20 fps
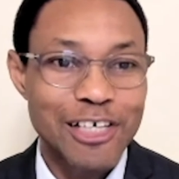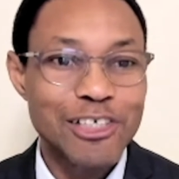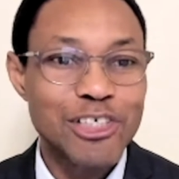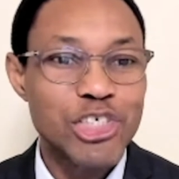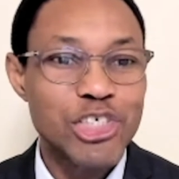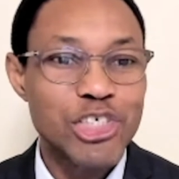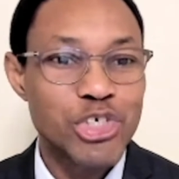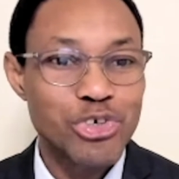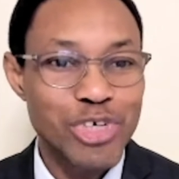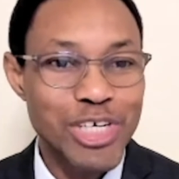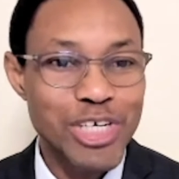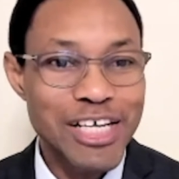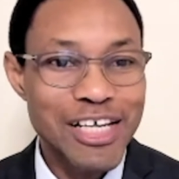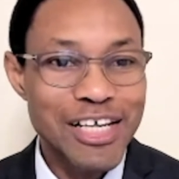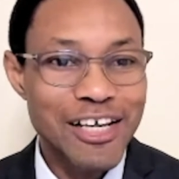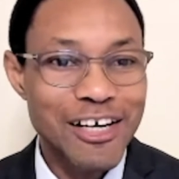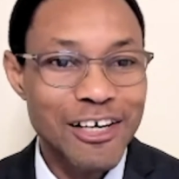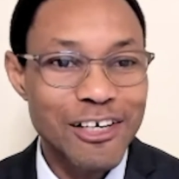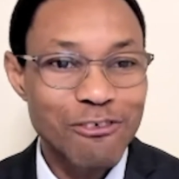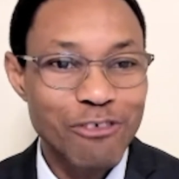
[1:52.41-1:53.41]
a
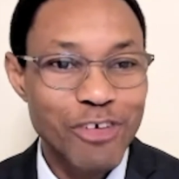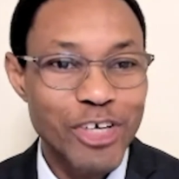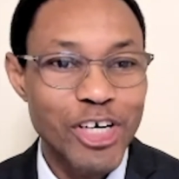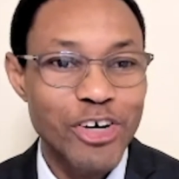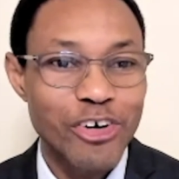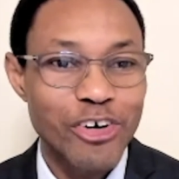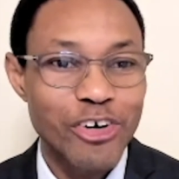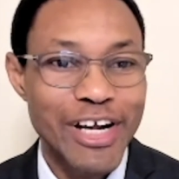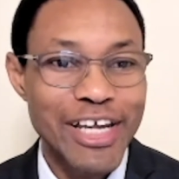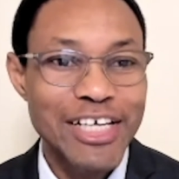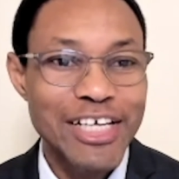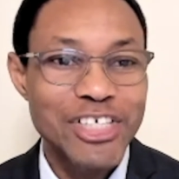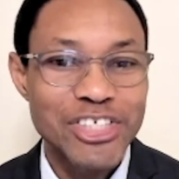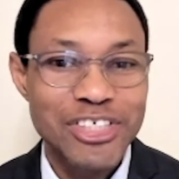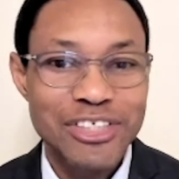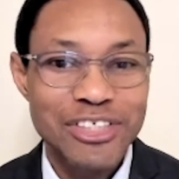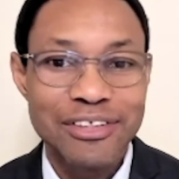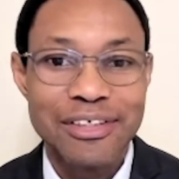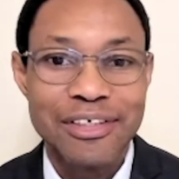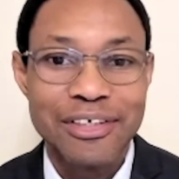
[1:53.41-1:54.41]
tree
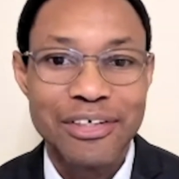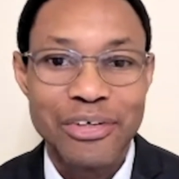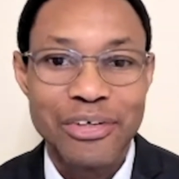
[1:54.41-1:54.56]
configuration